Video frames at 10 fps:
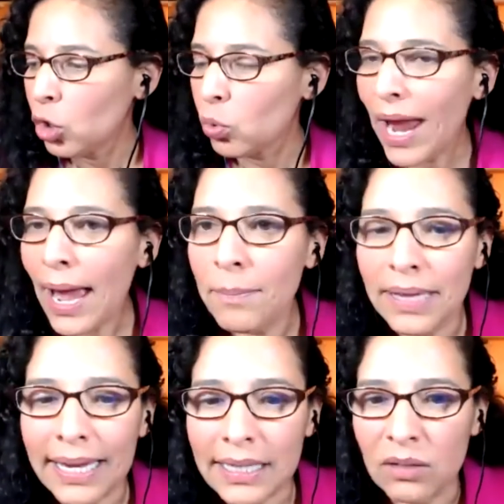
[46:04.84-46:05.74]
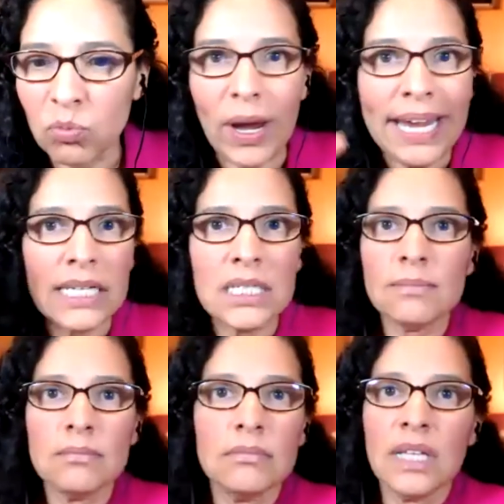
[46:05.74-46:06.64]
grab like a
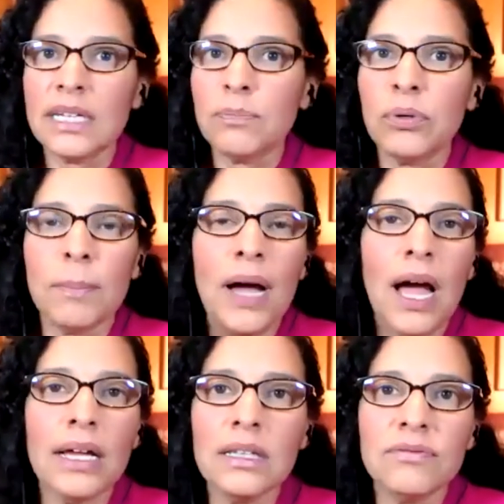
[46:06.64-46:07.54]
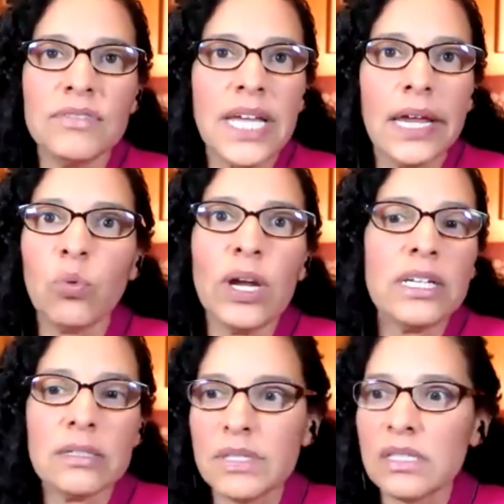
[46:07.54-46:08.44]
random, like put a pile of ten
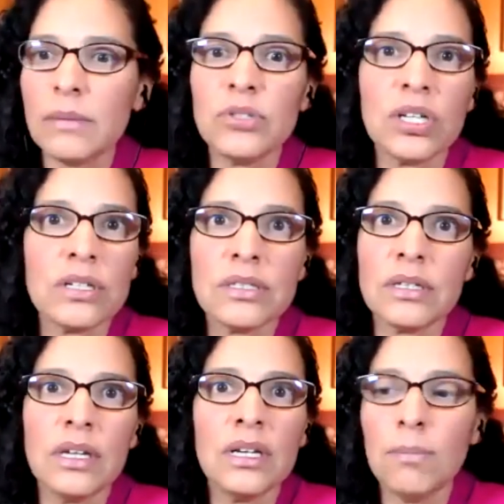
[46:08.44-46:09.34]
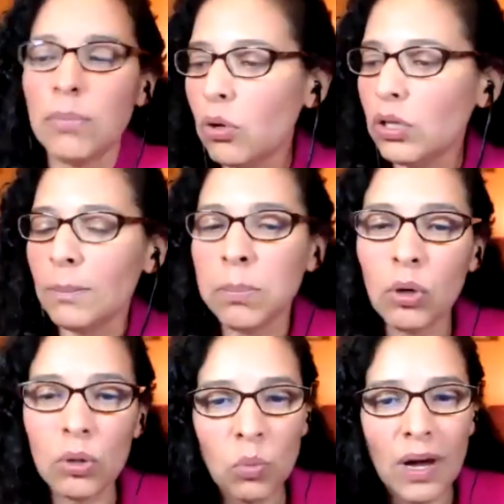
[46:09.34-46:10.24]
random subjects in a bowl and
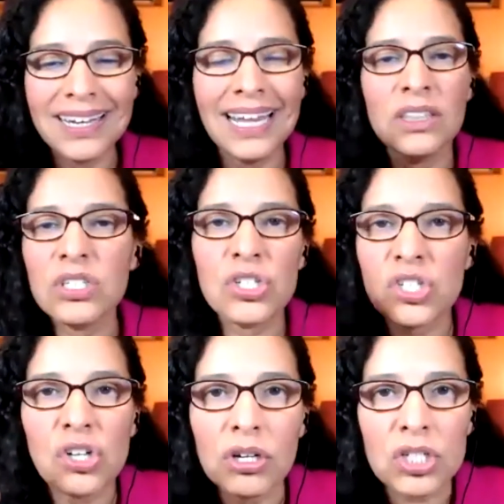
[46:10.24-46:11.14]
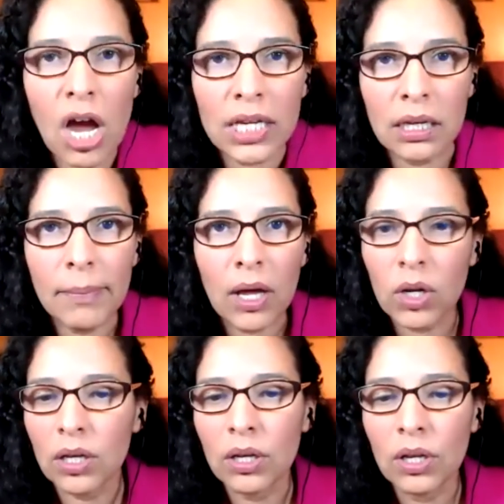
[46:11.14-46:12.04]
pull one, and then just start talking about
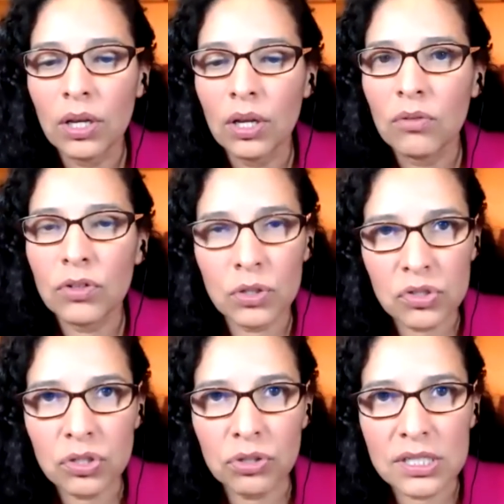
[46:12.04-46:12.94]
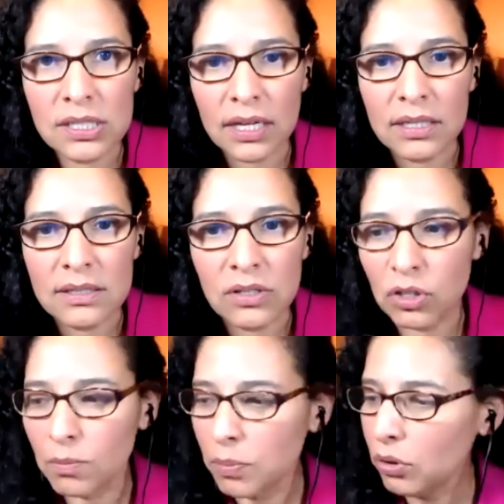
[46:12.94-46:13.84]
it for those thirty seconds. So
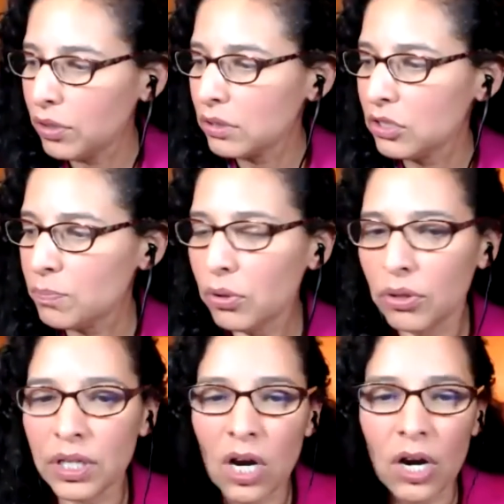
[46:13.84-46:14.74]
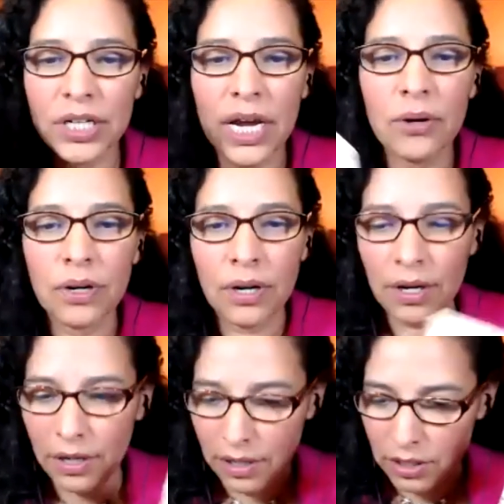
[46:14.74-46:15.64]
you pull the, you pull the card out,
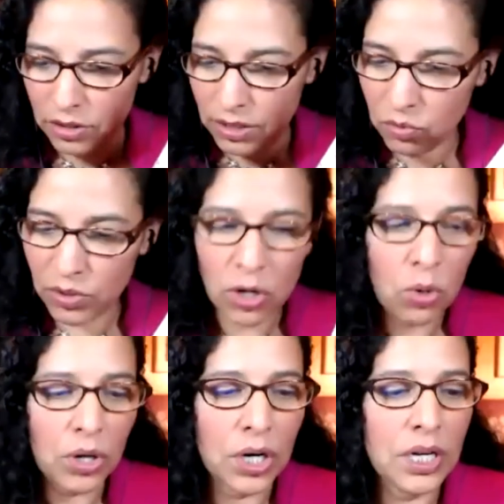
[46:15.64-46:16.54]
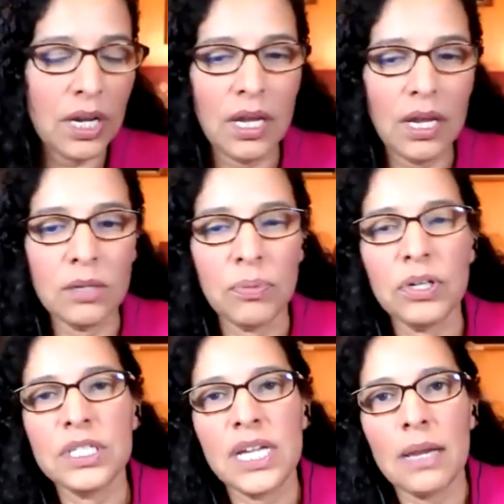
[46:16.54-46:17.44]
you hit record, you put
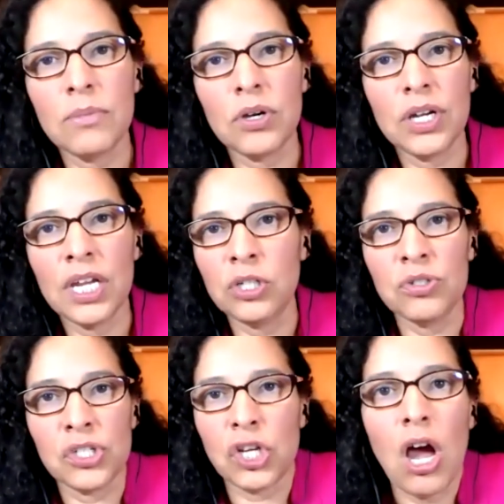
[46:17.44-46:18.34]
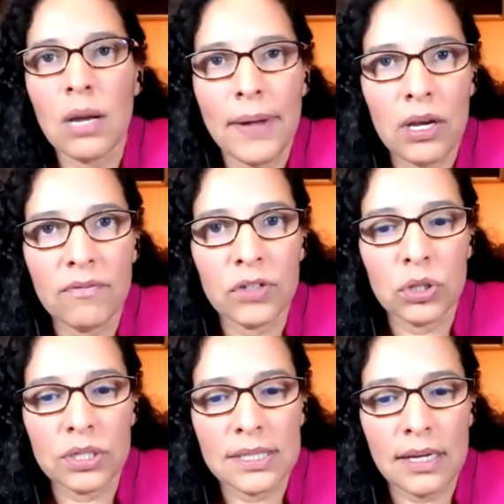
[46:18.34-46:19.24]
a timer, and you just talk about it for
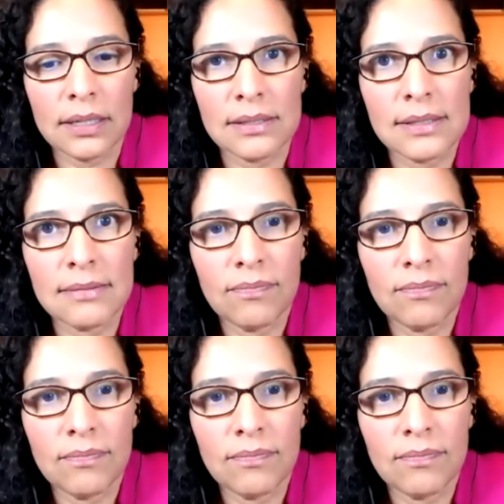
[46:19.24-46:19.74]
thirty seconds.